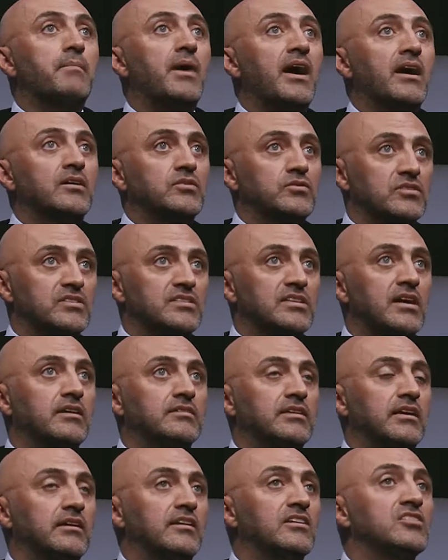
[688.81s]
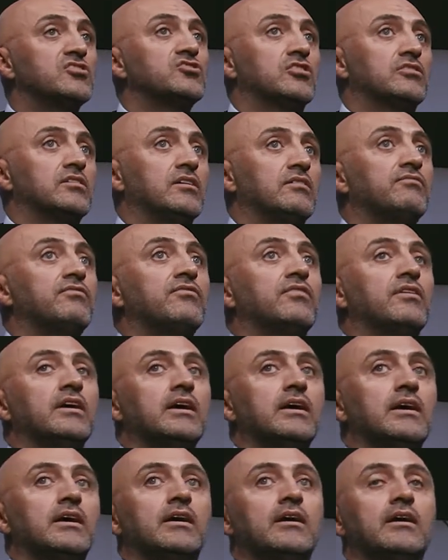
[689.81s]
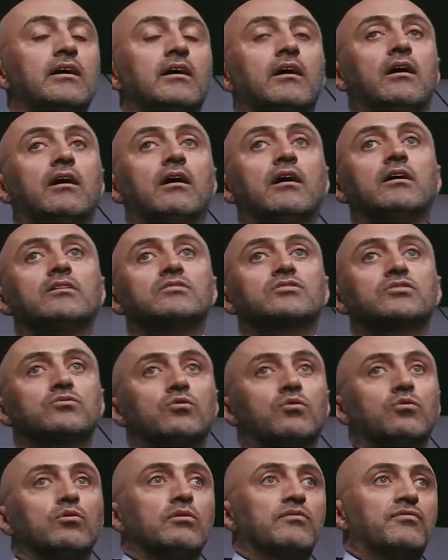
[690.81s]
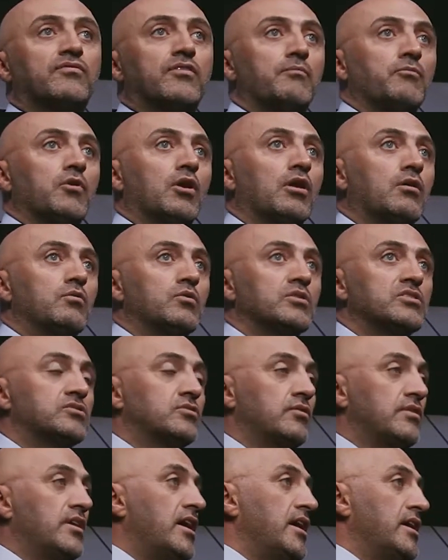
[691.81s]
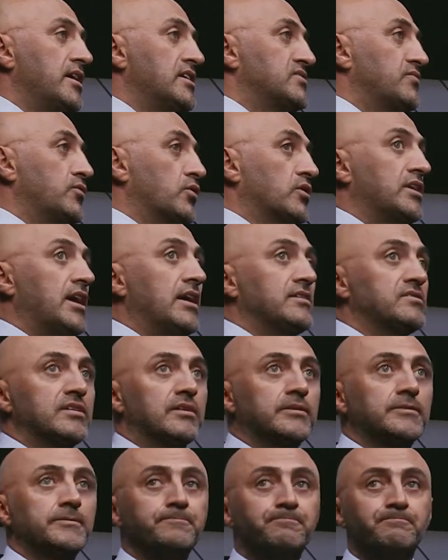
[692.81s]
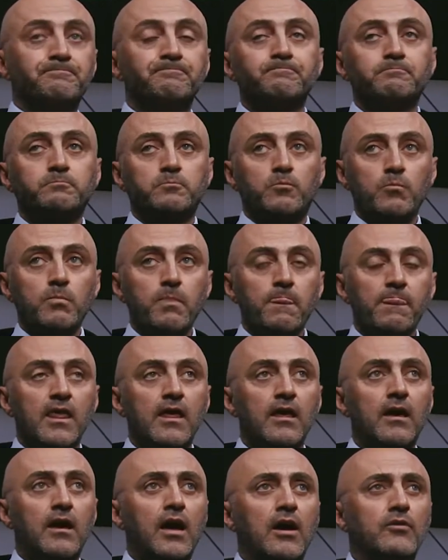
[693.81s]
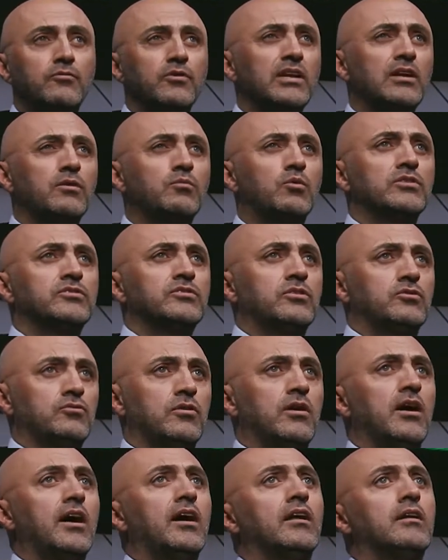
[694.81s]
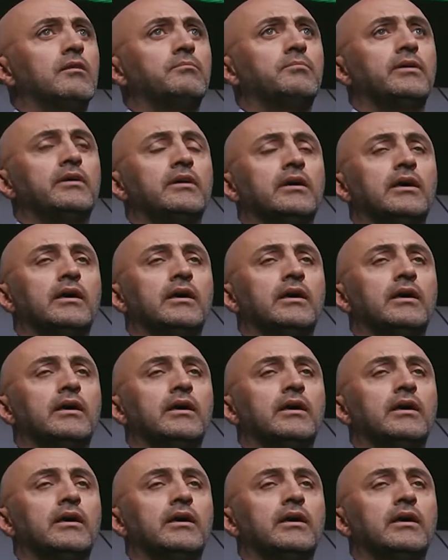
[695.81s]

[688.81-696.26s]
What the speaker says: back to start an initiative. It's called From the Lowest to the Highest for Cancer. I really wanted to help